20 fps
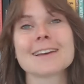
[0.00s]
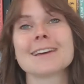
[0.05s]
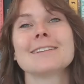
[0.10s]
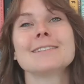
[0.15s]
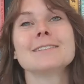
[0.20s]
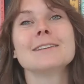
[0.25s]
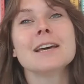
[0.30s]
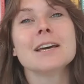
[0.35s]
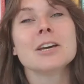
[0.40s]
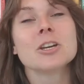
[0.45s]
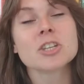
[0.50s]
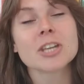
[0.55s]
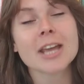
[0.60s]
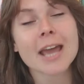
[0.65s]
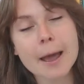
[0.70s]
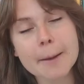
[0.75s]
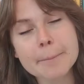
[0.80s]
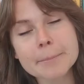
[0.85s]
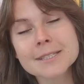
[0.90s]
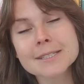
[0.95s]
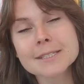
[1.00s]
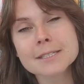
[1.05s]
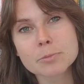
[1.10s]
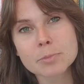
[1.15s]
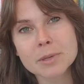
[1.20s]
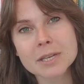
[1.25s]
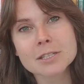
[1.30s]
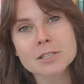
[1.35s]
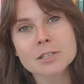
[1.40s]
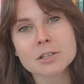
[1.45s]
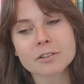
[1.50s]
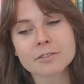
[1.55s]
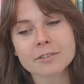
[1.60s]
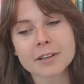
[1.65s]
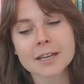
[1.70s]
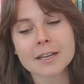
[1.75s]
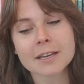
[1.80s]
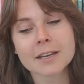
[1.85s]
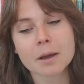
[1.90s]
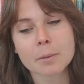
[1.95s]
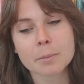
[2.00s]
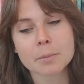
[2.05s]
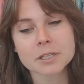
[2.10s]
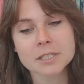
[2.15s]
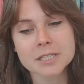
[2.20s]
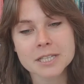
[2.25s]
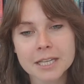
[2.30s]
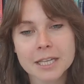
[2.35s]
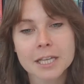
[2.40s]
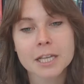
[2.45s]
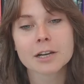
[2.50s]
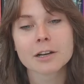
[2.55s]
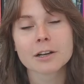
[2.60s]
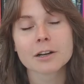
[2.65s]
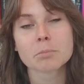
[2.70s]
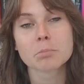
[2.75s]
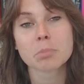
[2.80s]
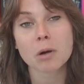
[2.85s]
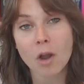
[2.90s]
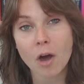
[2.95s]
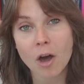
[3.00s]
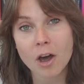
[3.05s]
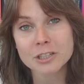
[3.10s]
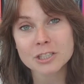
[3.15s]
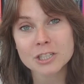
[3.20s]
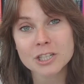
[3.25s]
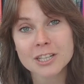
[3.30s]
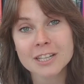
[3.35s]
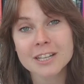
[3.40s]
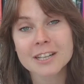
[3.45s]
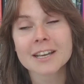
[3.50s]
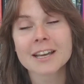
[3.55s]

and she happens to be surveying a particular plot